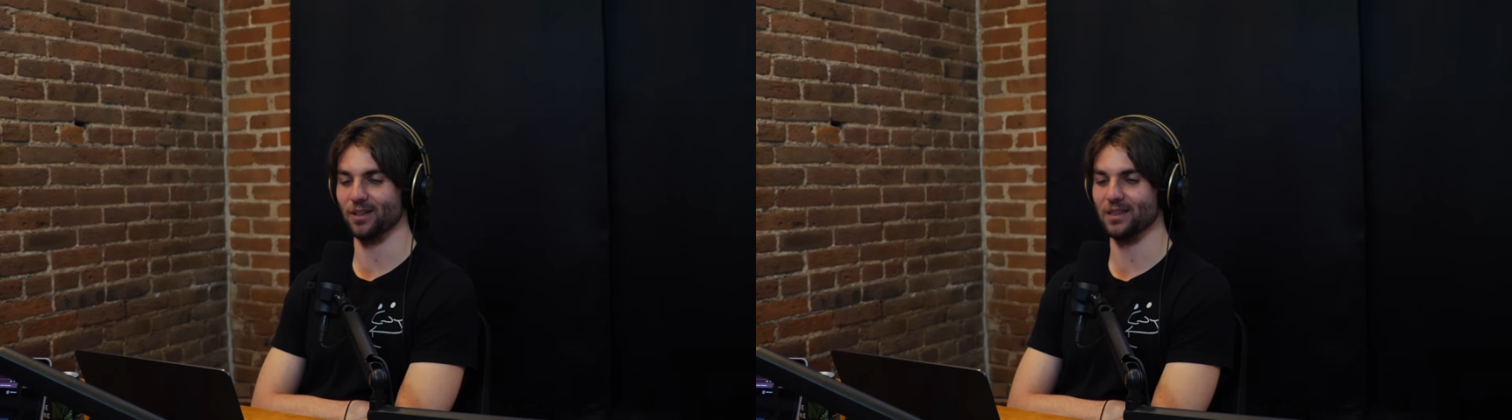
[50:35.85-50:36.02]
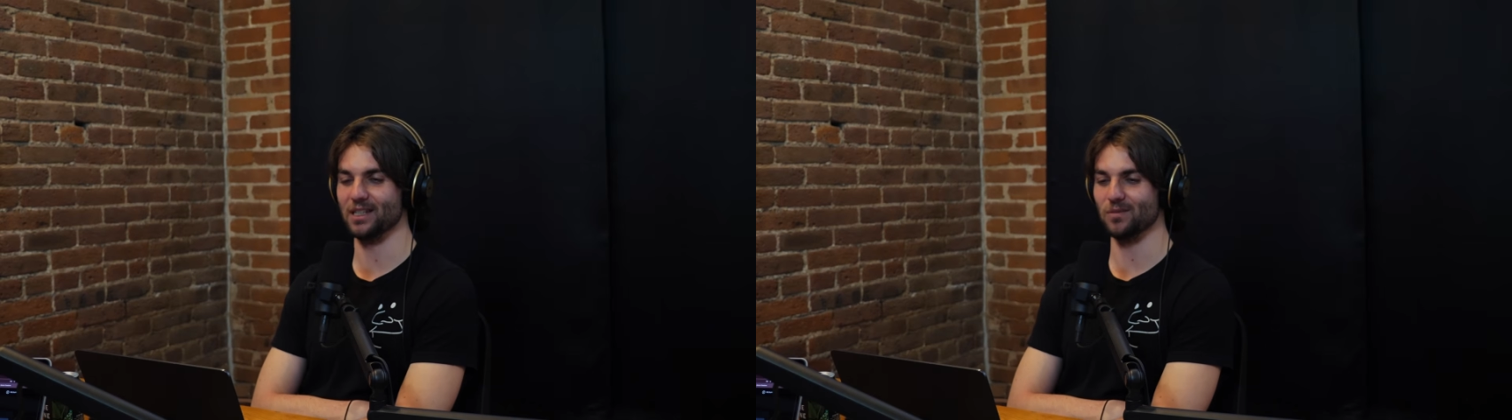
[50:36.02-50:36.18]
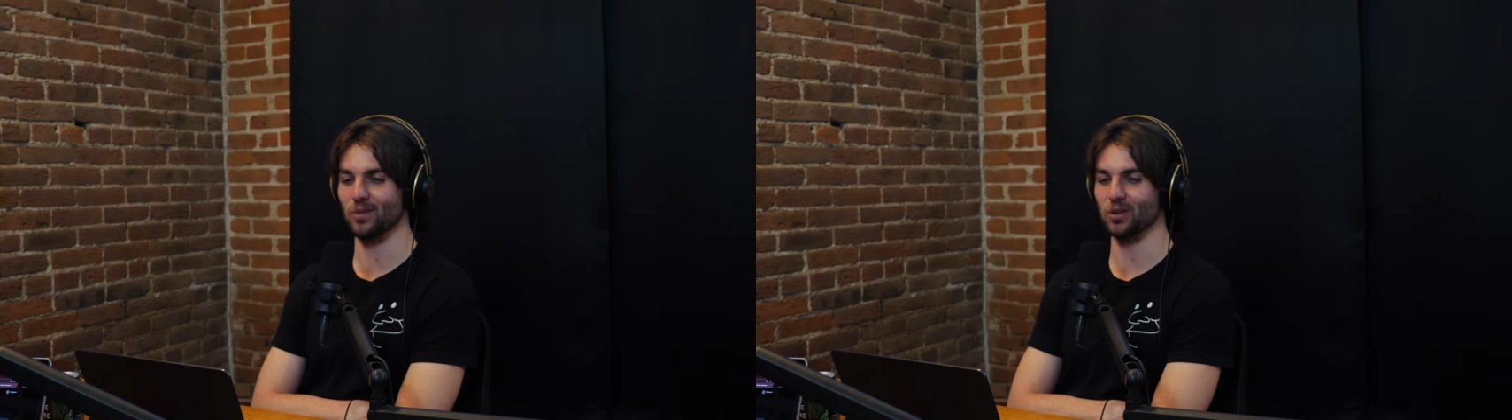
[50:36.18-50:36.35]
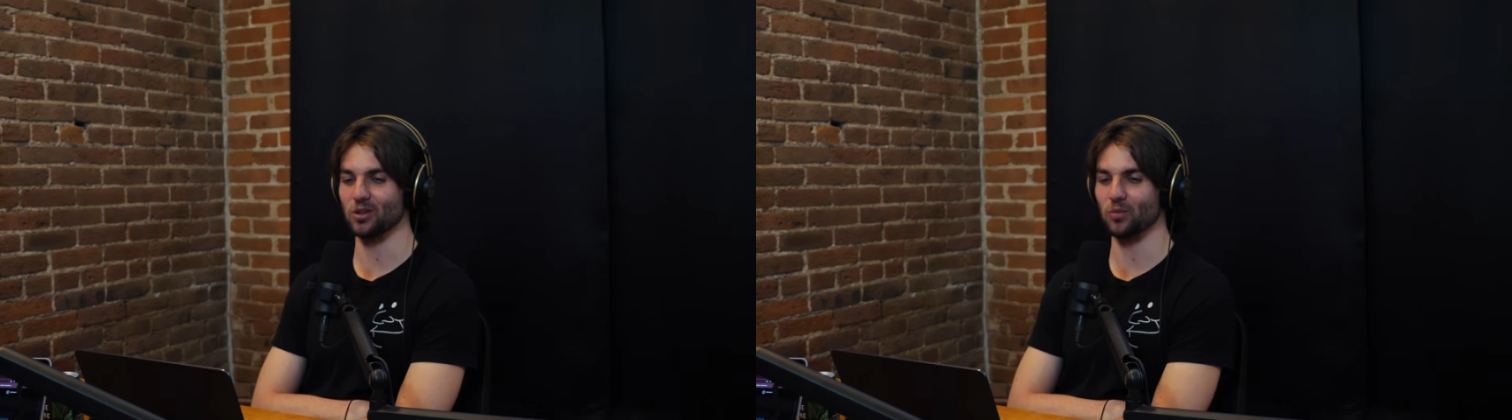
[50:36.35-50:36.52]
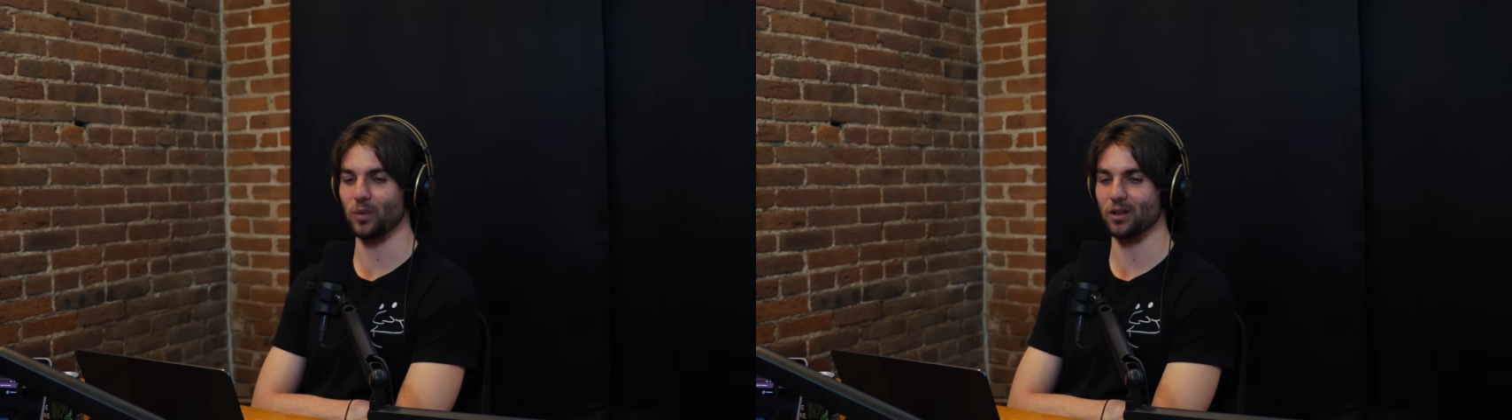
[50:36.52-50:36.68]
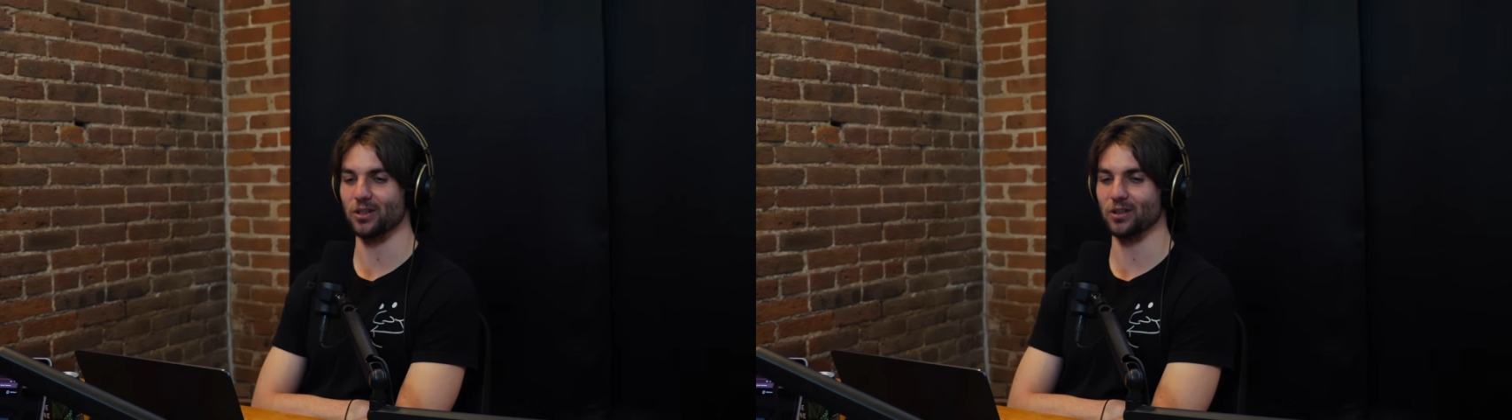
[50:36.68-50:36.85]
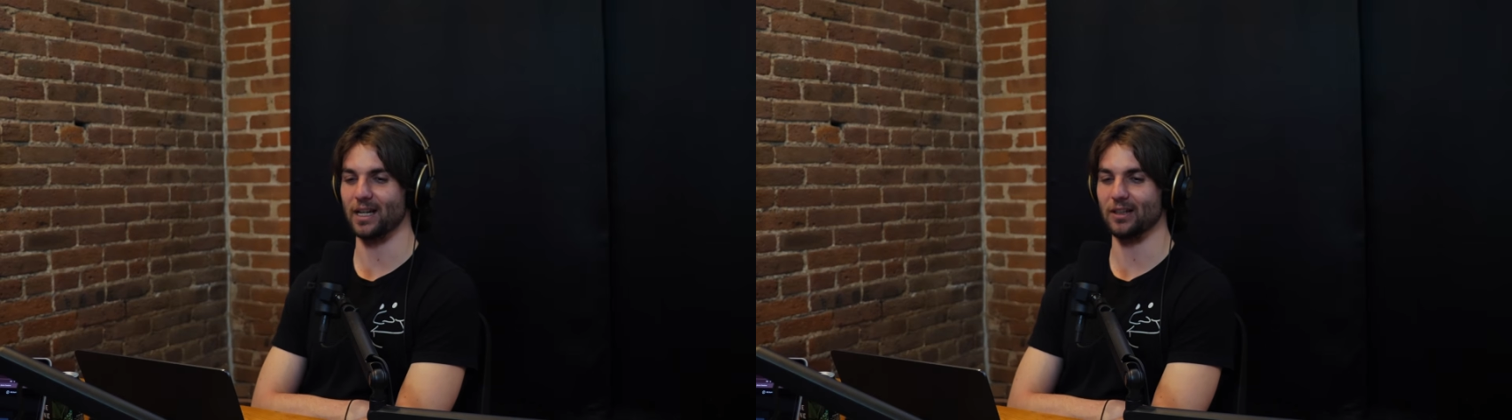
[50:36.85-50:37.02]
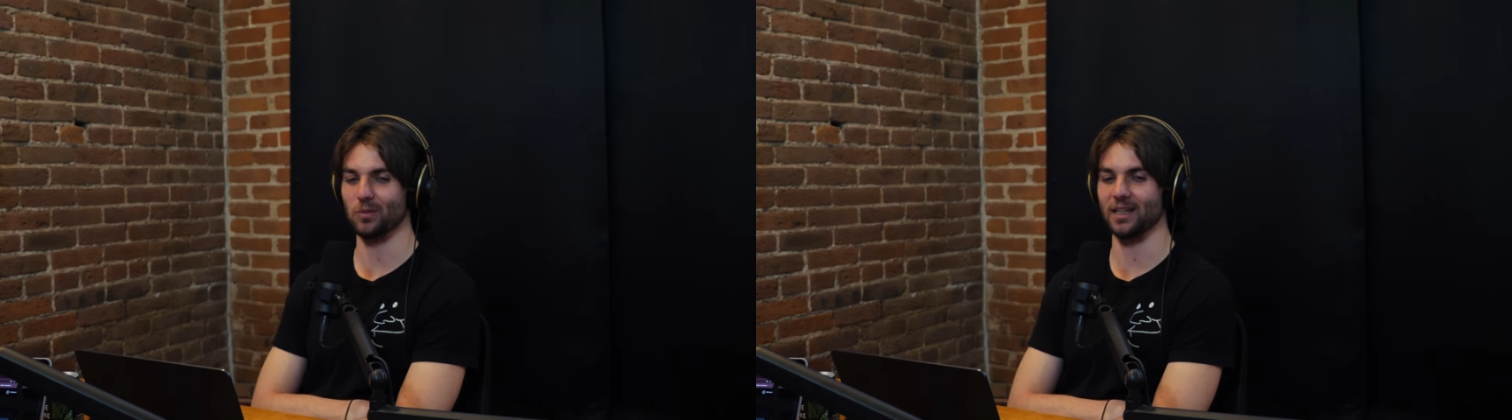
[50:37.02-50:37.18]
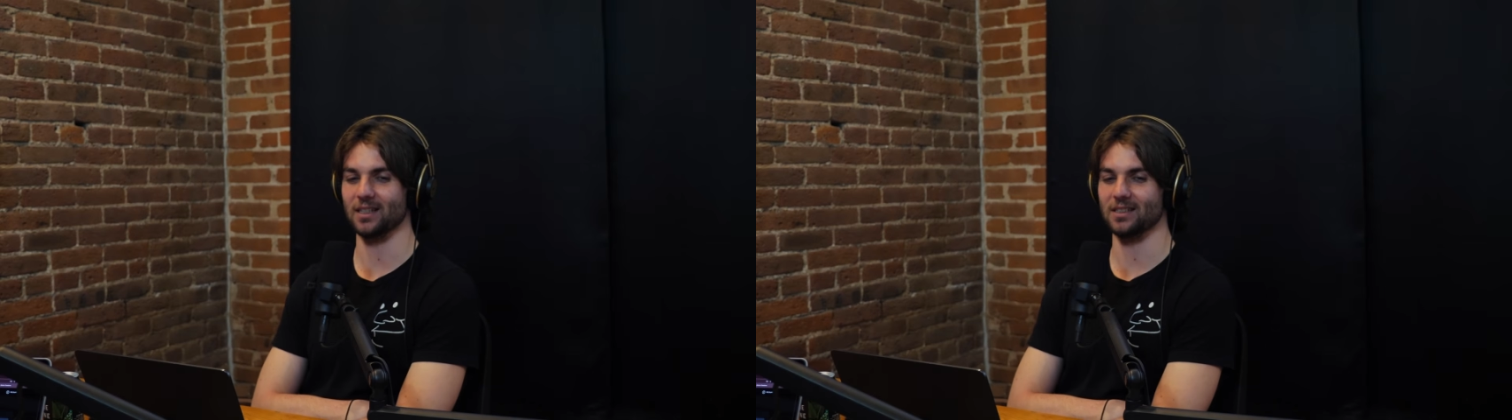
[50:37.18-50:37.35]
but there's a more spiritual
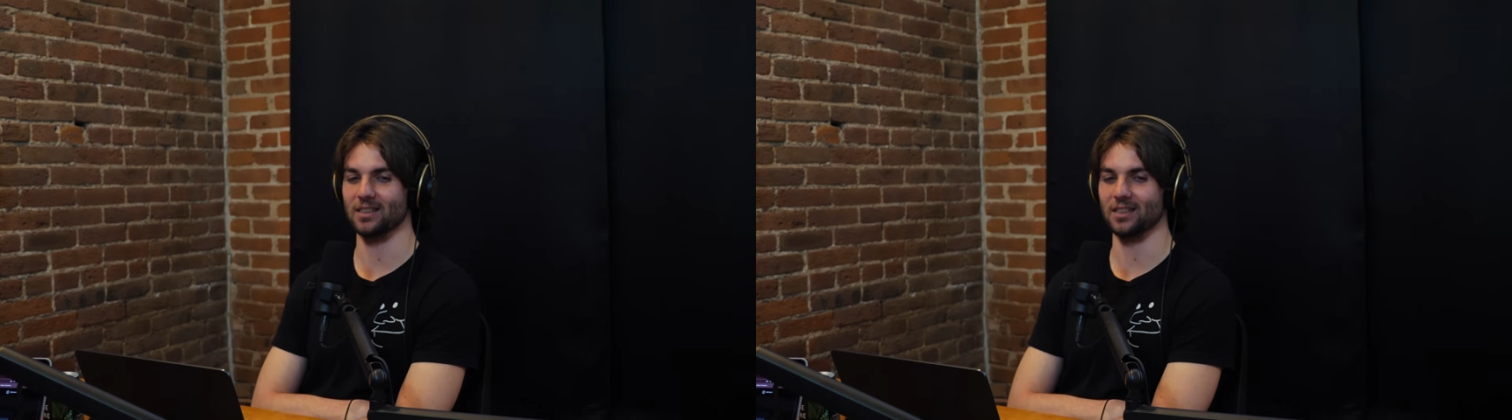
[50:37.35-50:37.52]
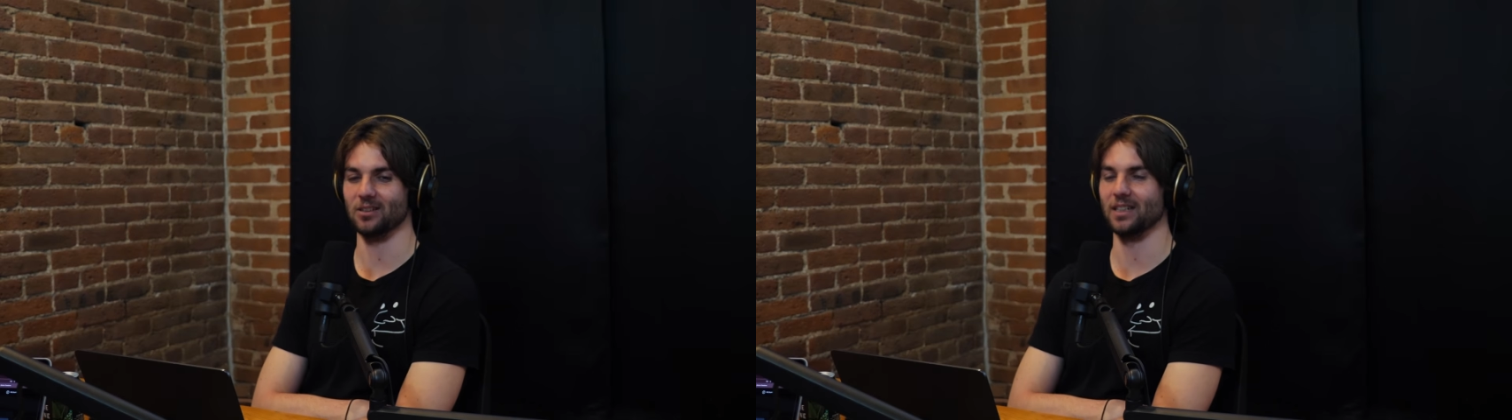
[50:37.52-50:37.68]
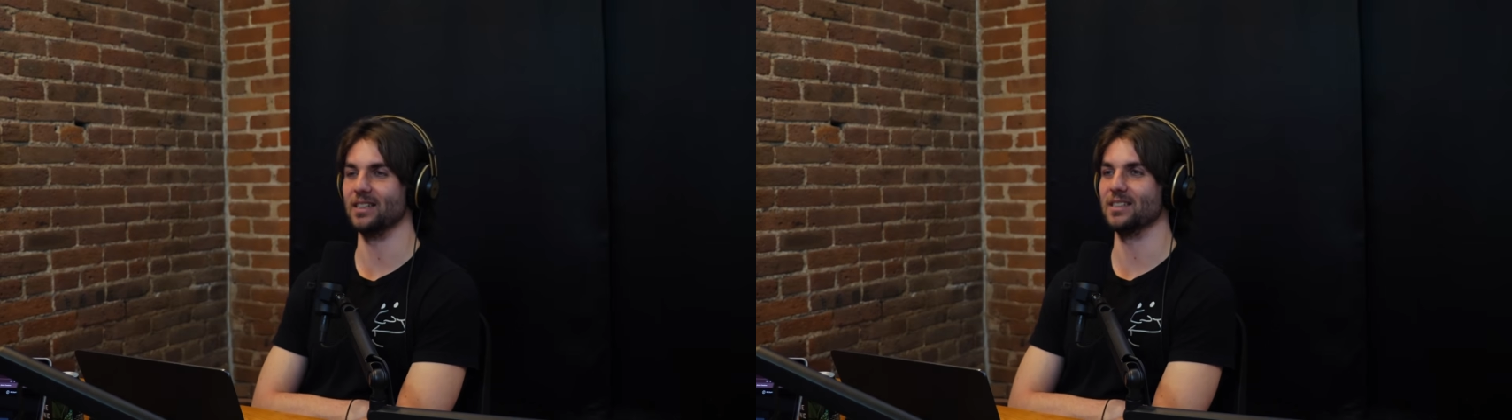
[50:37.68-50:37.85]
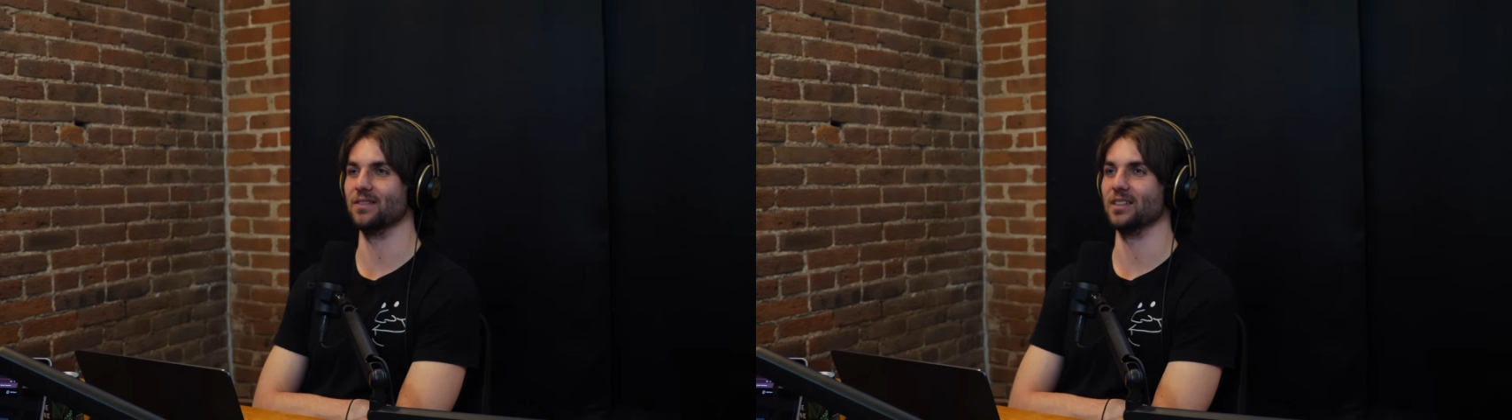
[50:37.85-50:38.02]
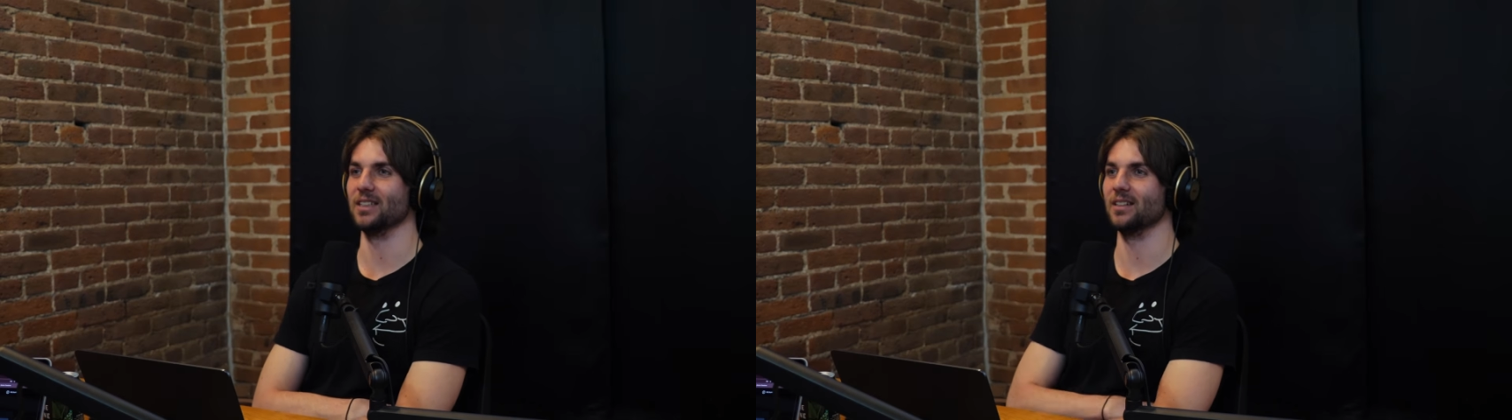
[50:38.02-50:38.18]
aspect to creativity